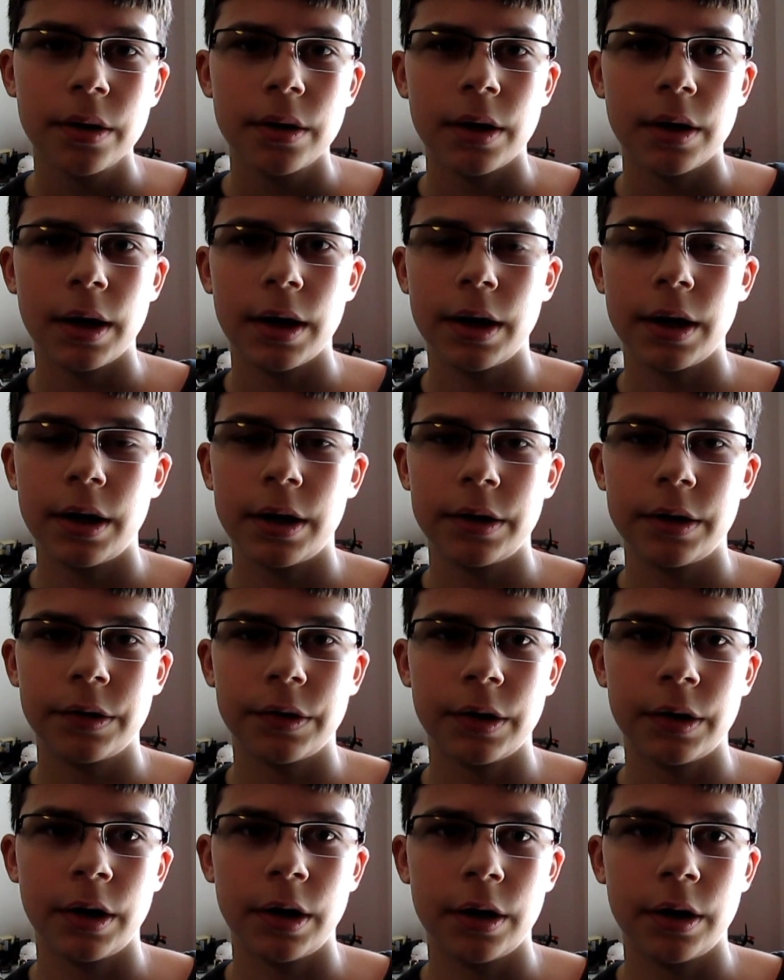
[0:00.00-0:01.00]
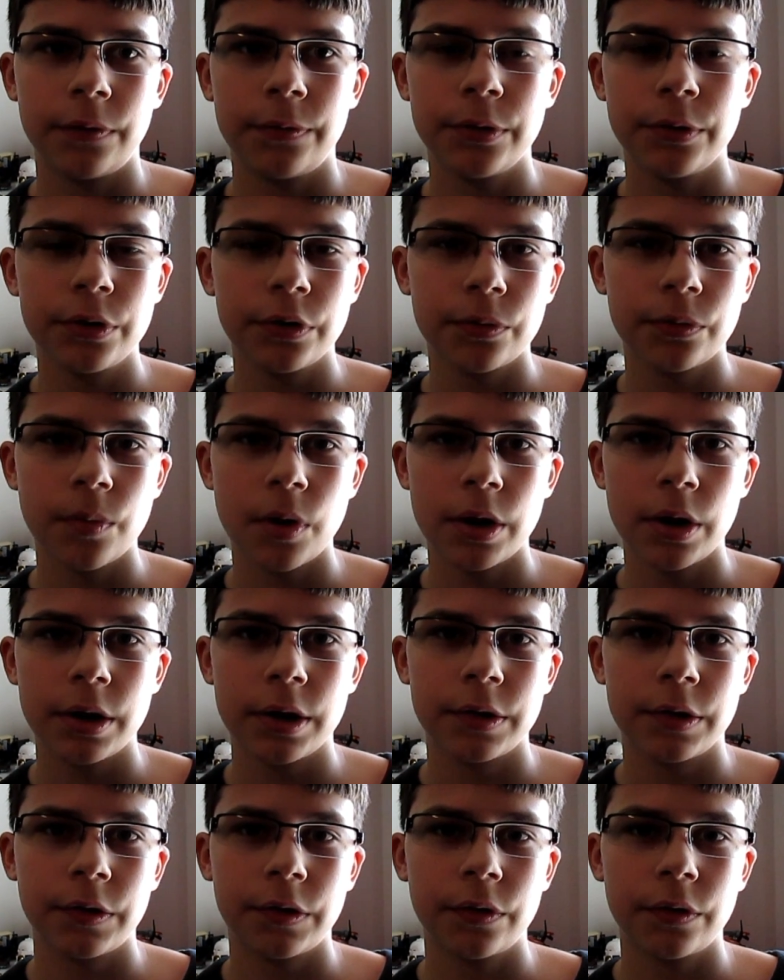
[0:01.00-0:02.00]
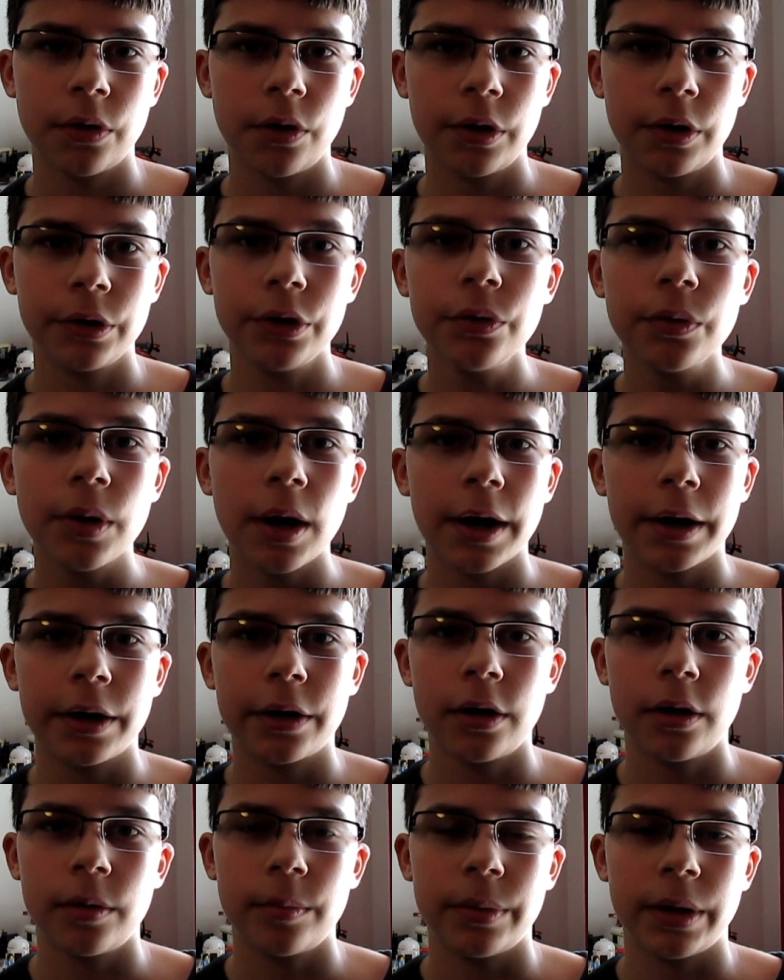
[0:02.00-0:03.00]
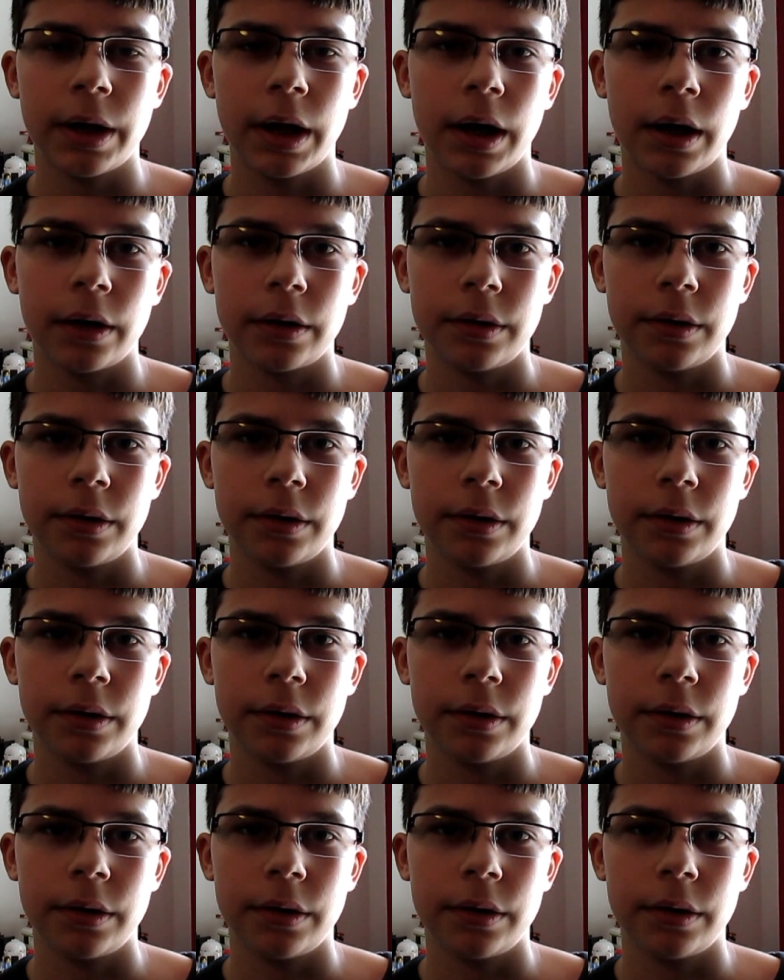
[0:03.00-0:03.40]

And if you just want to install a new icon pack,